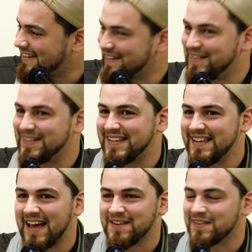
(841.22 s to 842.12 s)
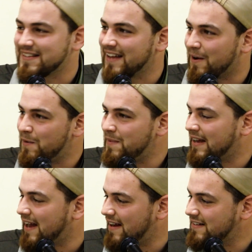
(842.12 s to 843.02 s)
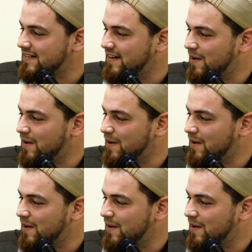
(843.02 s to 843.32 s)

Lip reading: And so you see that and you're just like, oh my gosh,